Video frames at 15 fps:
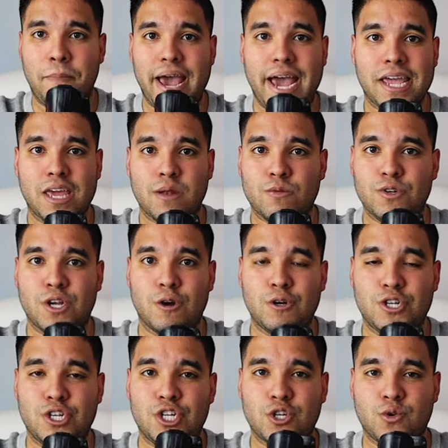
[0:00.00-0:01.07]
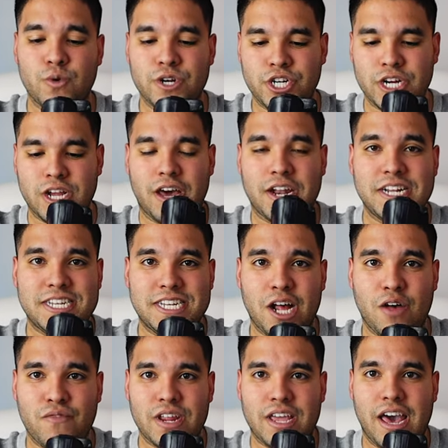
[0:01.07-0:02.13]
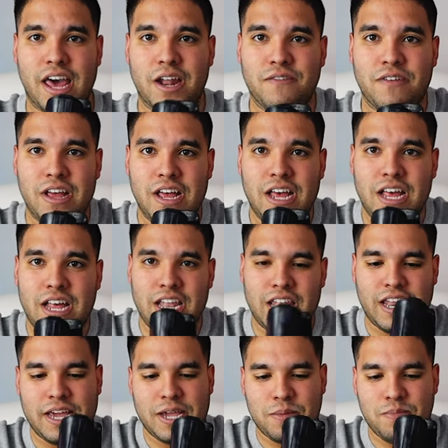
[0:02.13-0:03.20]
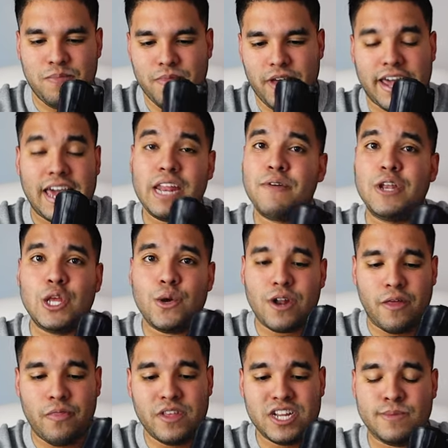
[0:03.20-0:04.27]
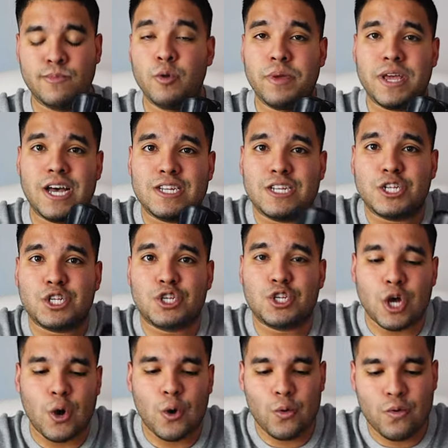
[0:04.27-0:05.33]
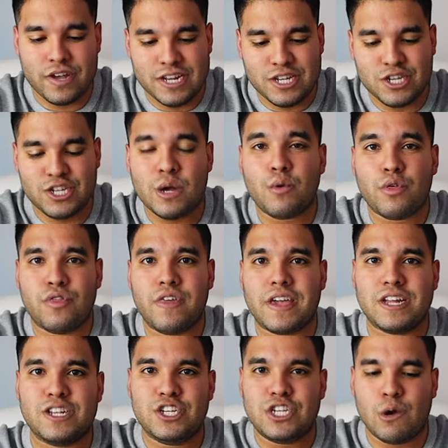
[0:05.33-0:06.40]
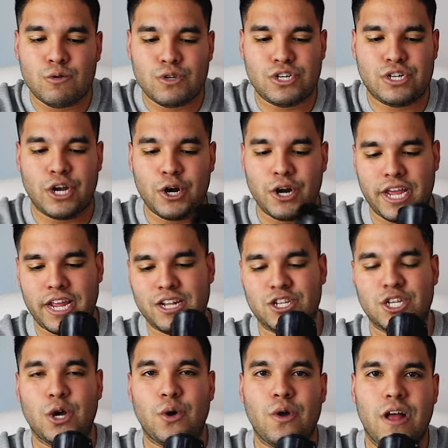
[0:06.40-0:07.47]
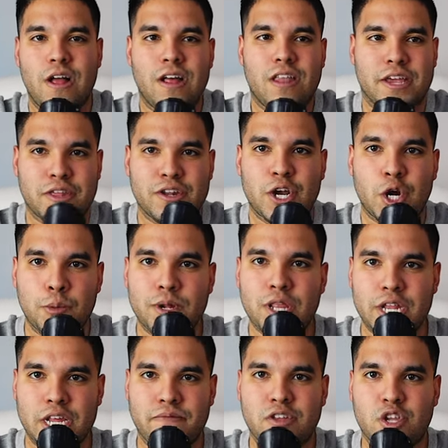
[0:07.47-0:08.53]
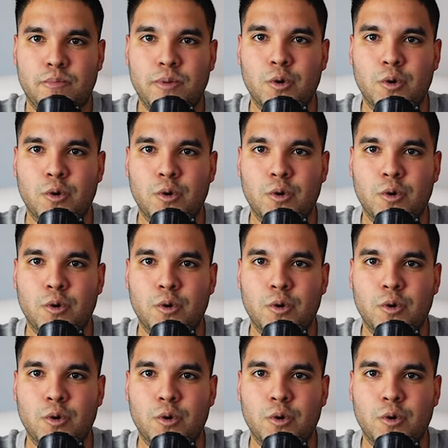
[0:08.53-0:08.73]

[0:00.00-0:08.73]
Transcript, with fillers: back and will start squishing on itself and kind of like I can't even do it on this boot because it's so it's so thick, it's so sturdy, and so like the durability of this